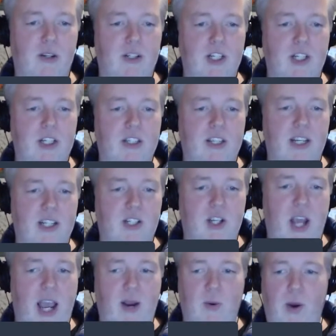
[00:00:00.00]
You just did,
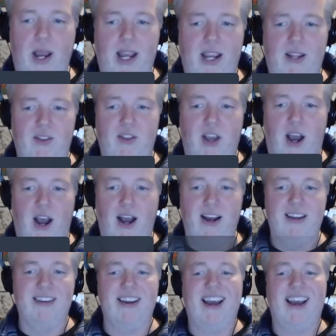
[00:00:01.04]
Jackwagon. Duh."